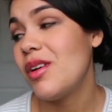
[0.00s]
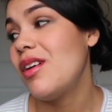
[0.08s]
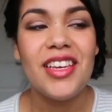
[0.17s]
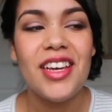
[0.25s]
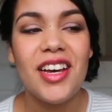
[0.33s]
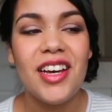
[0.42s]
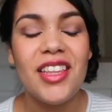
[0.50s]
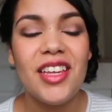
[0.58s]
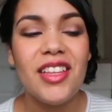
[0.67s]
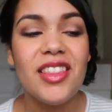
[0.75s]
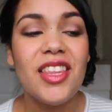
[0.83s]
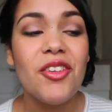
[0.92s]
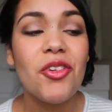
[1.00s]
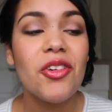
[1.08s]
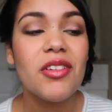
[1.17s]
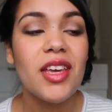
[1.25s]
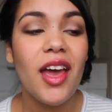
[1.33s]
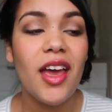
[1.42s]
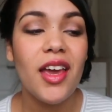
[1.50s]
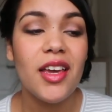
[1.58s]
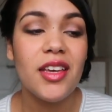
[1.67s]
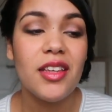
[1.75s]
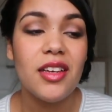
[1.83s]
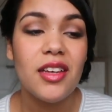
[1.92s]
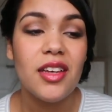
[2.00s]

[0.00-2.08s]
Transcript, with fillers: Yeah, they're, they're okay.